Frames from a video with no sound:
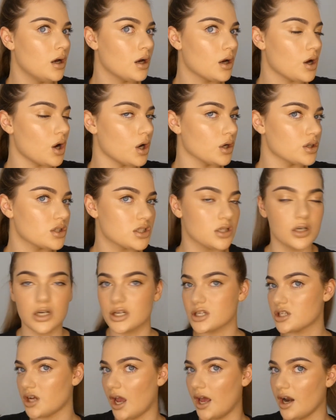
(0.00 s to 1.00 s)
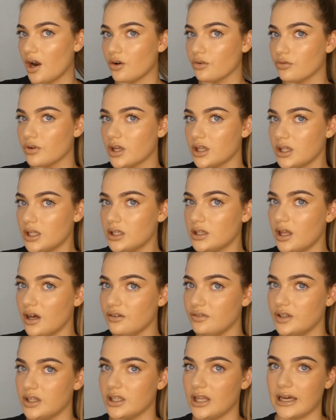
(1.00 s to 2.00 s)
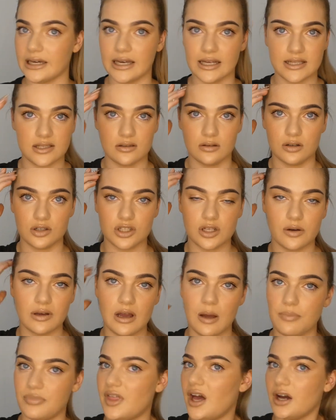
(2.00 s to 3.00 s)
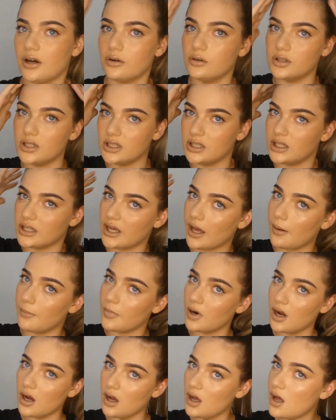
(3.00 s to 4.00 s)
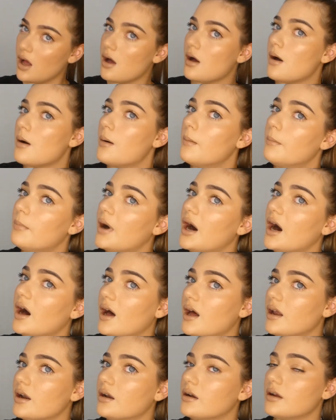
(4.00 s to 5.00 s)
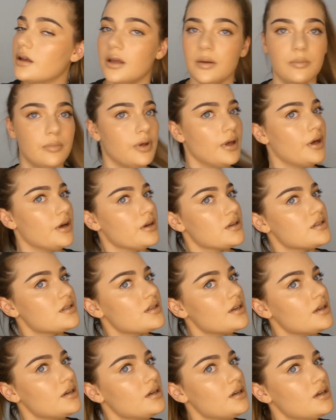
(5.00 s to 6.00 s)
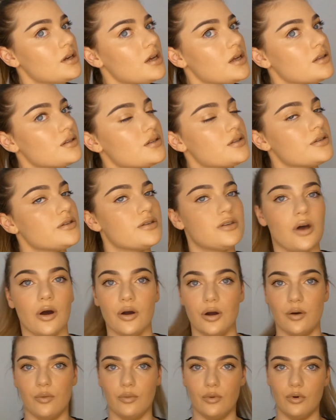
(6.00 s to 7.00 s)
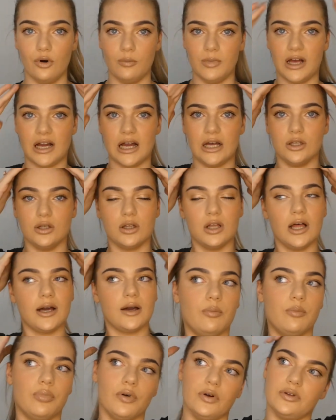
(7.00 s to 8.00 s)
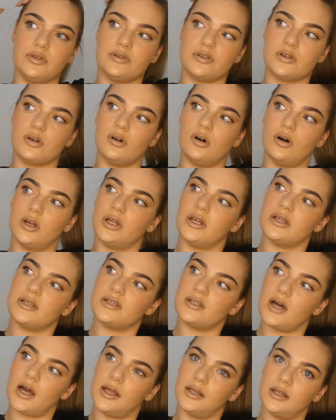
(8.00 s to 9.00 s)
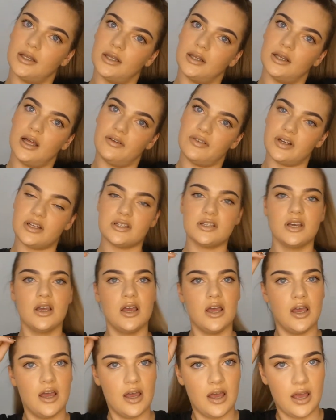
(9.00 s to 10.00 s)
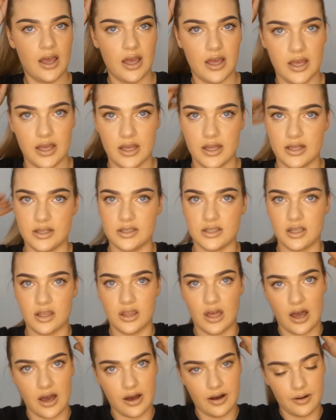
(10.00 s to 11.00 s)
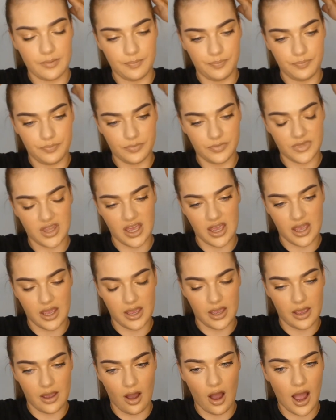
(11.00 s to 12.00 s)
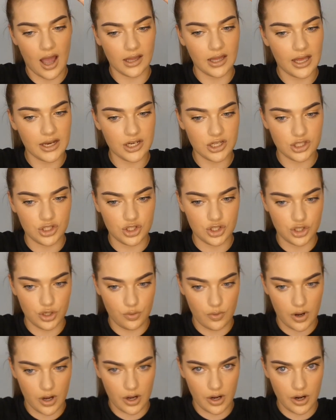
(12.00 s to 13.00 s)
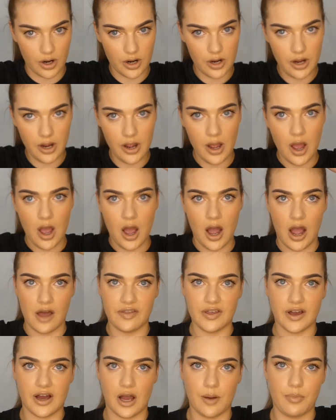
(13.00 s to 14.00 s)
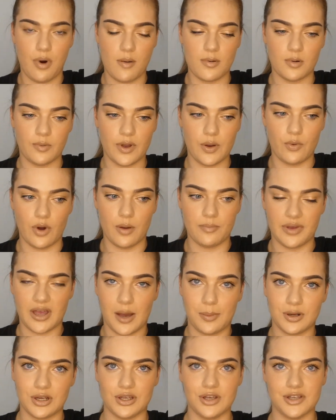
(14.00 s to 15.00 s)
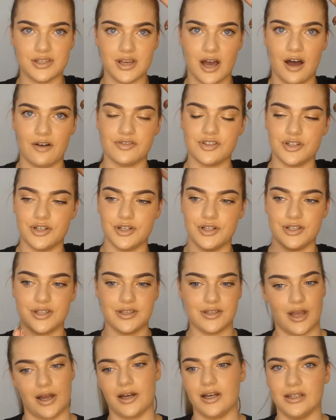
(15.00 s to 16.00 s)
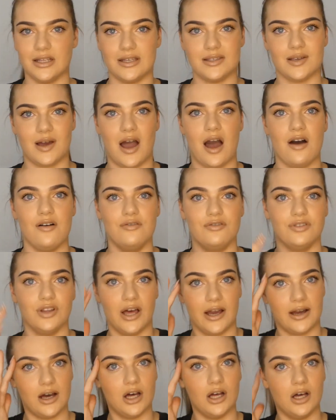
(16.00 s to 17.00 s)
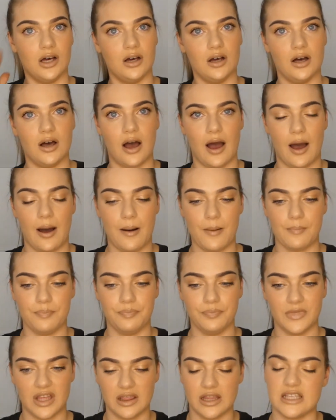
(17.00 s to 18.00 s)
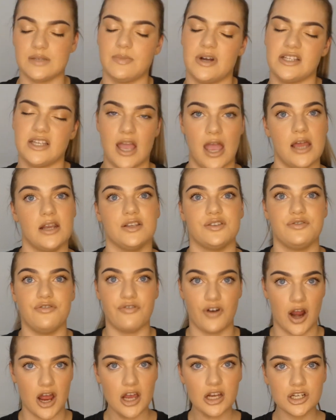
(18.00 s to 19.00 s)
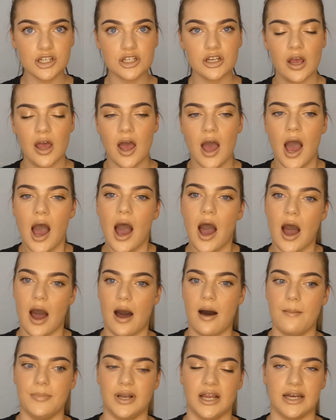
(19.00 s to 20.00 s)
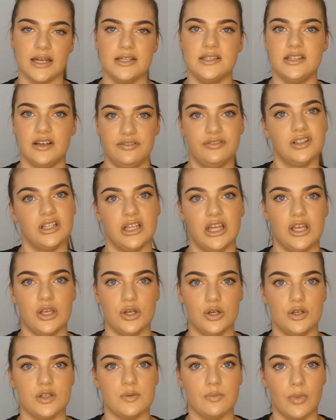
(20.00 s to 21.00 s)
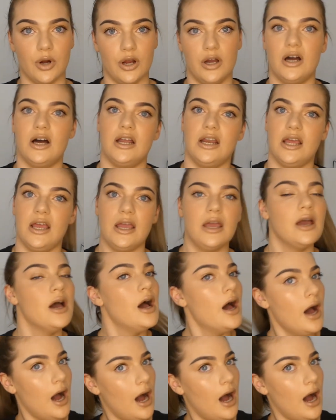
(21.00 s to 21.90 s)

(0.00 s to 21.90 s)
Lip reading: contour shade. I really love it. Like, it's not showing up that good in the camera, but in person it's so warm. Like, I look bronze goddess. I love it. And the highlighter duo, I think I probably won't be able to use Afternoon Snack unless I have like unless my tan is fresh, but I can definitely use Mo Honey